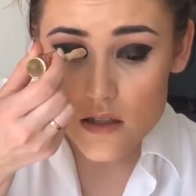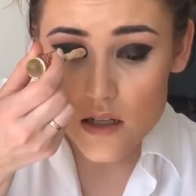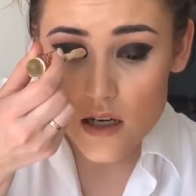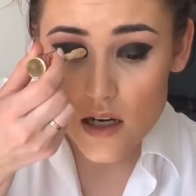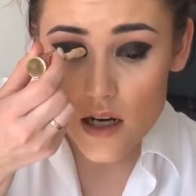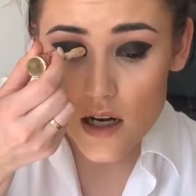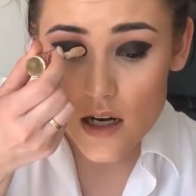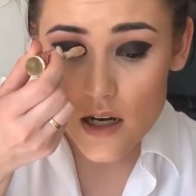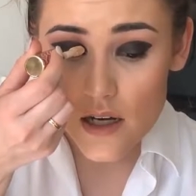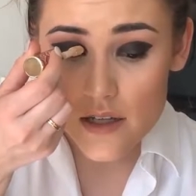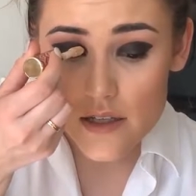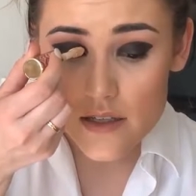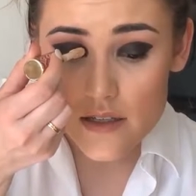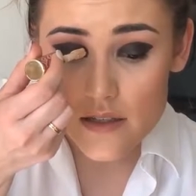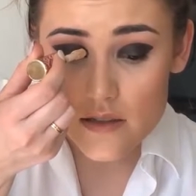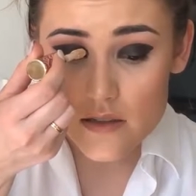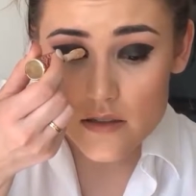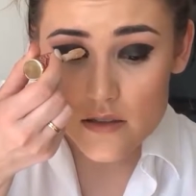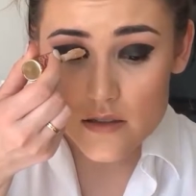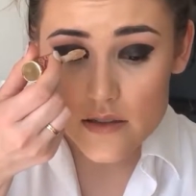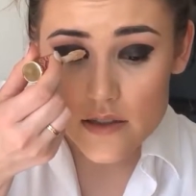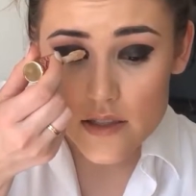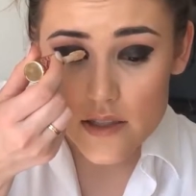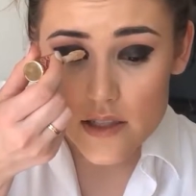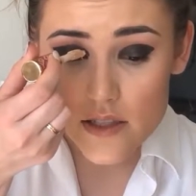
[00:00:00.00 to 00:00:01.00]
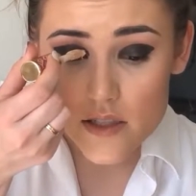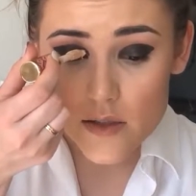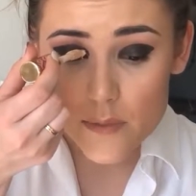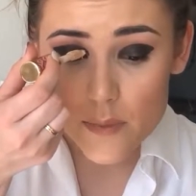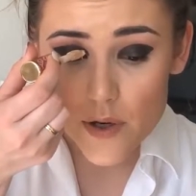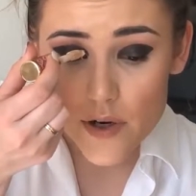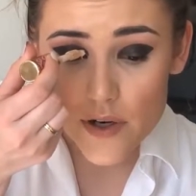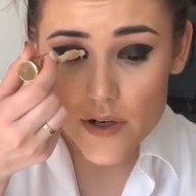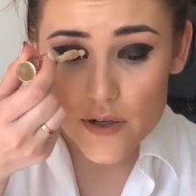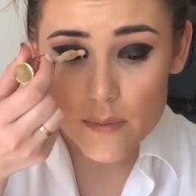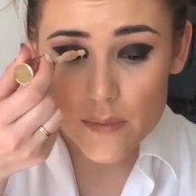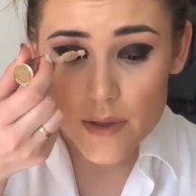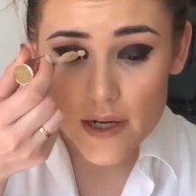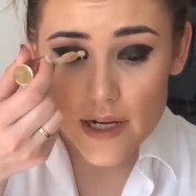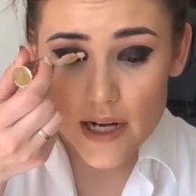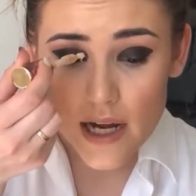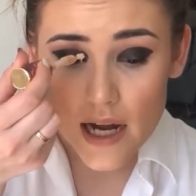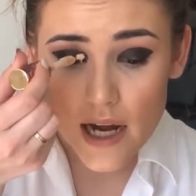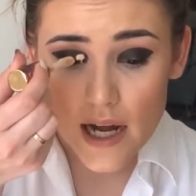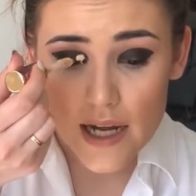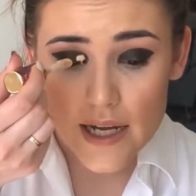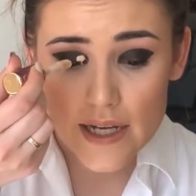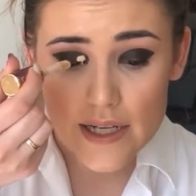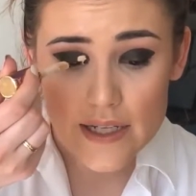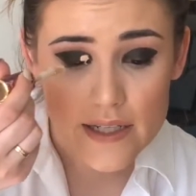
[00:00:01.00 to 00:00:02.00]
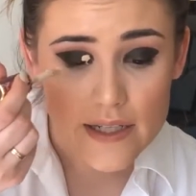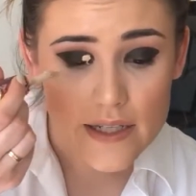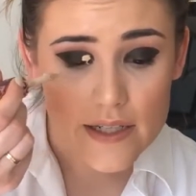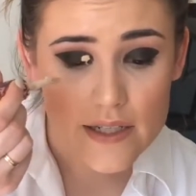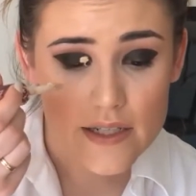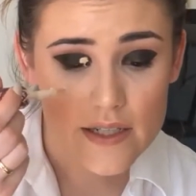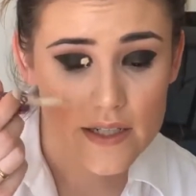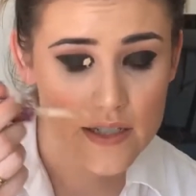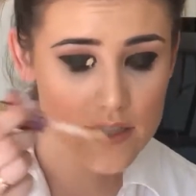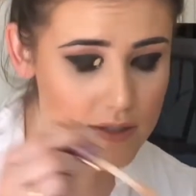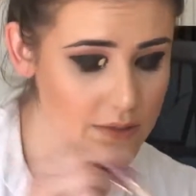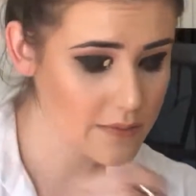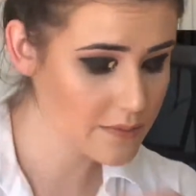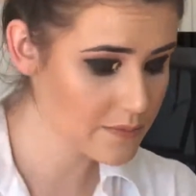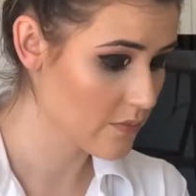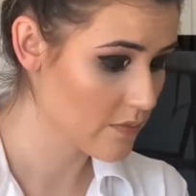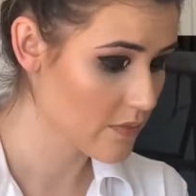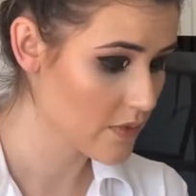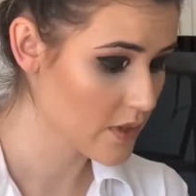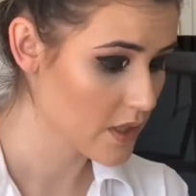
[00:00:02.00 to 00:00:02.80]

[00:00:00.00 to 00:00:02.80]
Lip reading: the inner part of my eye here.